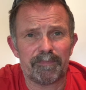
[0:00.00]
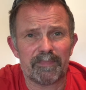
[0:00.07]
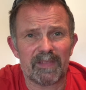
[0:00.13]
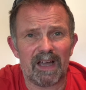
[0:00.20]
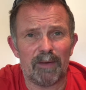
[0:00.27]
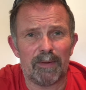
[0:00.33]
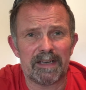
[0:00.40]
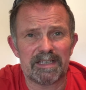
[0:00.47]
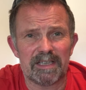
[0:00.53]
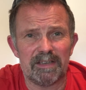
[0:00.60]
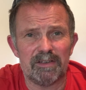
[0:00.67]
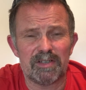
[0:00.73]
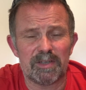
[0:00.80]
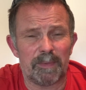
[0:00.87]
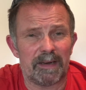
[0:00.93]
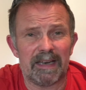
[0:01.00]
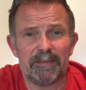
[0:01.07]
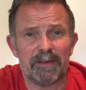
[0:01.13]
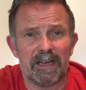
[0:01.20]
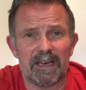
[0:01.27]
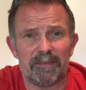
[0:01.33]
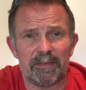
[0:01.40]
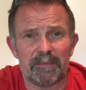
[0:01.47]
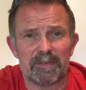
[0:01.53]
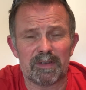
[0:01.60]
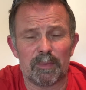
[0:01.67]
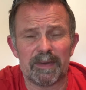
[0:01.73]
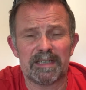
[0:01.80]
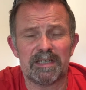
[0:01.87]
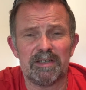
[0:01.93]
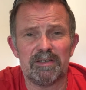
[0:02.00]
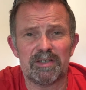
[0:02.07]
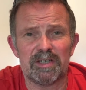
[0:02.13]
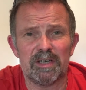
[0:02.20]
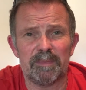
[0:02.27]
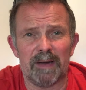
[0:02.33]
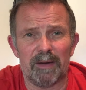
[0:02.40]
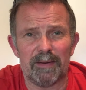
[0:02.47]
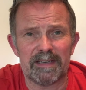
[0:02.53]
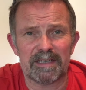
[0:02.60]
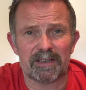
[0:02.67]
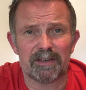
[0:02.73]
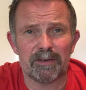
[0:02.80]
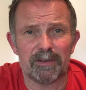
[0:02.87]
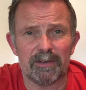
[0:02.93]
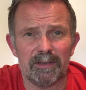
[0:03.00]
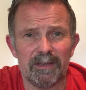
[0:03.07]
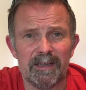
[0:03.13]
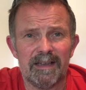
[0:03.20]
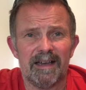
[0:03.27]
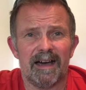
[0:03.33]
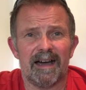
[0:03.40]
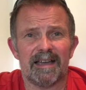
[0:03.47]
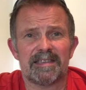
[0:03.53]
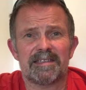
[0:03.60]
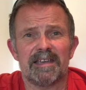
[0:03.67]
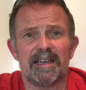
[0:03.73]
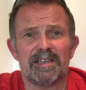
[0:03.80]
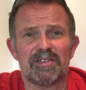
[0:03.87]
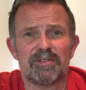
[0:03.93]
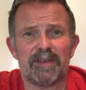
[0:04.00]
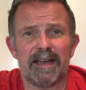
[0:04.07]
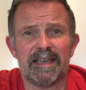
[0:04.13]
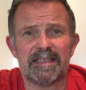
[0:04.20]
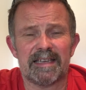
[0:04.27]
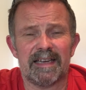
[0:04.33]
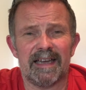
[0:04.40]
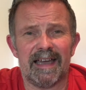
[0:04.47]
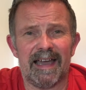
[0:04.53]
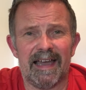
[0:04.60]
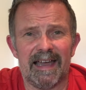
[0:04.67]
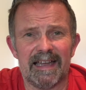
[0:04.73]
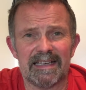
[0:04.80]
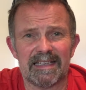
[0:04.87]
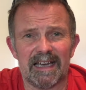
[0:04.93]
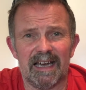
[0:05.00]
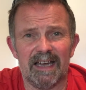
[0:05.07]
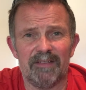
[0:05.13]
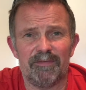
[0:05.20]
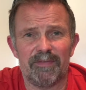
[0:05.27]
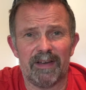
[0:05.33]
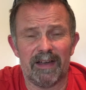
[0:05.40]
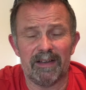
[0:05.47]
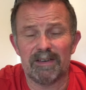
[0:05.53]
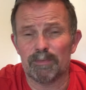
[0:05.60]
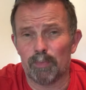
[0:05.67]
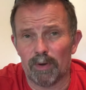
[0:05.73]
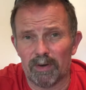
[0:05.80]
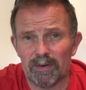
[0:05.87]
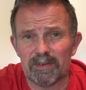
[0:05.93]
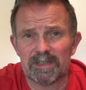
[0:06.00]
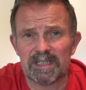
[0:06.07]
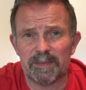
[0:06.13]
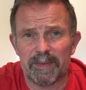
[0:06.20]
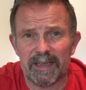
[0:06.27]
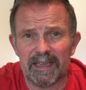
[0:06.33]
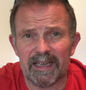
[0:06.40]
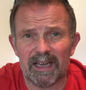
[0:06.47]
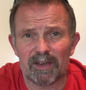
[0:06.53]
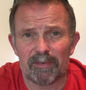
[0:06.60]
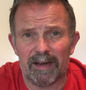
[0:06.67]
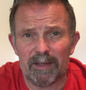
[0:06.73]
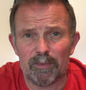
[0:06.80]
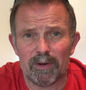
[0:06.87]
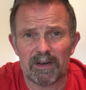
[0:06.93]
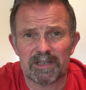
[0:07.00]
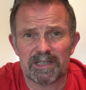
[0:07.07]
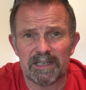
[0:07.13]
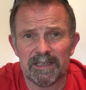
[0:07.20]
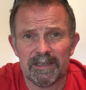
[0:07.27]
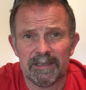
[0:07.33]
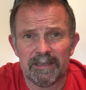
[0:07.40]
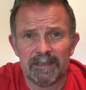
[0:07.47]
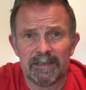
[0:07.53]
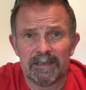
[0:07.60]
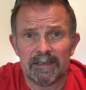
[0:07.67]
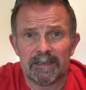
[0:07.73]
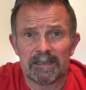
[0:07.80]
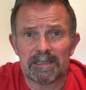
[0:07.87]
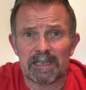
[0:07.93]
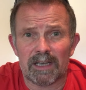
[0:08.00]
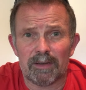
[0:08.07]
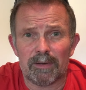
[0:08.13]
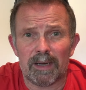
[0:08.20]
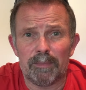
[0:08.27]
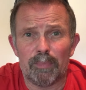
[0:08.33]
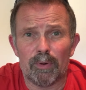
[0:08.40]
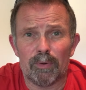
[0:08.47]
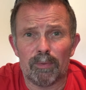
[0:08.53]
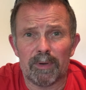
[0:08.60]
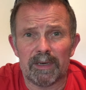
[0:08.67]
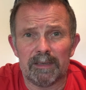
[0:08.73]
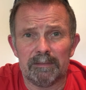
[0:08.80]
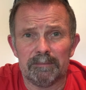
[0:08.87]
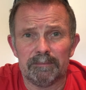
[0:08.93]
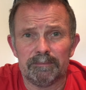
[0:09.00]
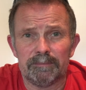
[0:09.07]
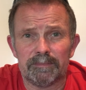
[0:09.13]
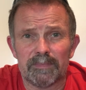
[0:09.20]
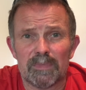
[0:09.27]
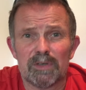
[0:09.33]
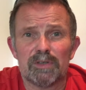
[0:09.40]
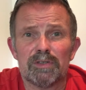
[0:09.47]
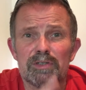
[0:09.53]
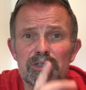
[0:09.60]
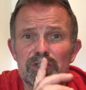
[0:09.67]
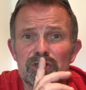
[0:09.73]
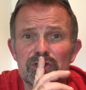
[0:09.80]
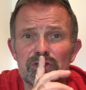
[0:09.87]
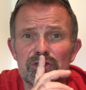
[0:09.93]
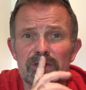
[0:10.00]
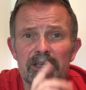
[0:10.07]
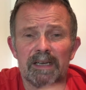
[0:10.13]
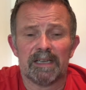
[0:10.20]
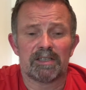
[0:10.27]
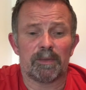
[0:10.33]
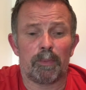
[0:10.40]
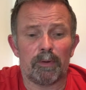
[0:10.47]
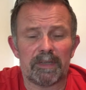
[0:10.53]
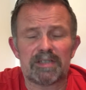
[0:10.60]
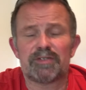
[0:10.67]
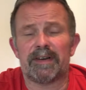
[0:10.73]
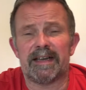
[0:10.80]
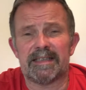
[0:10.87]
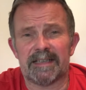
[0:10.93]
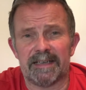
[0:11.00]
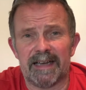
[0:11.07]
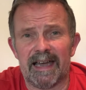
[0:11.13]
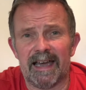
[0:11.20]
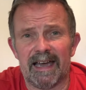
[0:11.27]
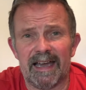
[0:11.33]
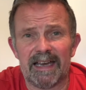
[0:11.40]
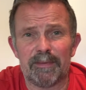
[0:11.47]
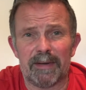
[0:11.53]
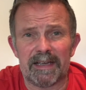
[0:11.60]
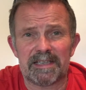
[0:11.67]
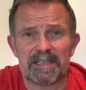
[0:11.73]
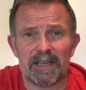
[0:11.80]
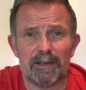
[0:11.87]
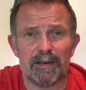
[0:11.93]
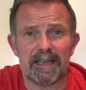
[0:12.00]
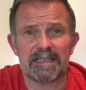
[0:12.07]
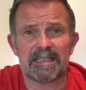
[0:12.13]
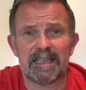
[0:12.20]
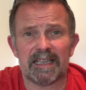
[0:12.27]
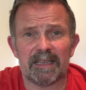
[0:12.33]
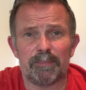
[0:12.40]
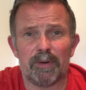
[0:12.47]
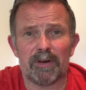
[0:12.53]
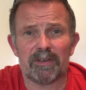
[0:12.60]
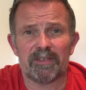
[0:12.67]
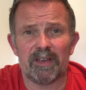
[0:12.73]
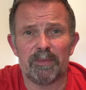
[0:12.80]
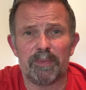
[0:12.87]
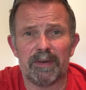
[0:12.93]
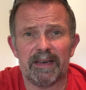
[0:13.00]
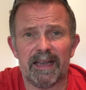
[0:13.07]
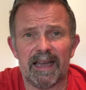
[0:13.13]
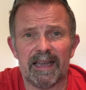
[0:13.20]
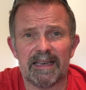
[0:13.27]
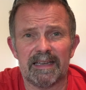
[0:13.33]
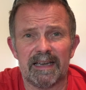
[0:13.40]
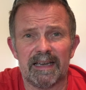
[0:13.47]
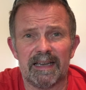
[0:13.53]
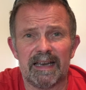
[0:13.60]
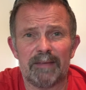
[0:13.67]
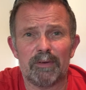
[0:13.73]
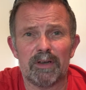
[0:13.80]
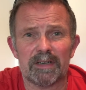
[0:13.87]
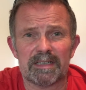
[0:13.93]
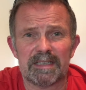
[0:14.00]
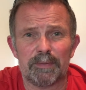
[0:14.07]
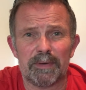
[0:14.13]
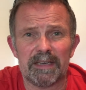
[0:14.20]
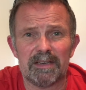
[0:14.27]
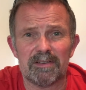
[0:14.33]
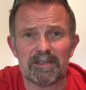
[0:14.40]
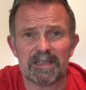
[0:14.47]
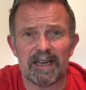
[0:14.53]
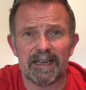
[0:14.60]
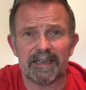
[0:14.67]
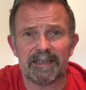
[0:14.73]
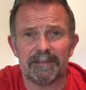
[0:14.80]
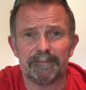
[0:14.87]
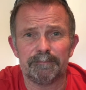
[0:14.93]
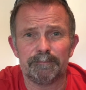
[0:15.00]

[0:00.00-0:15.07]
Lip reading: I went to YouTube. I'd never heard of them. So I went to YouTube, I went to Google, I searched Traser, and I found what looks to be a great watch. So I bought one. So I bought this Traser. Anyway, so let's take the box open and have a look, see what it looks like.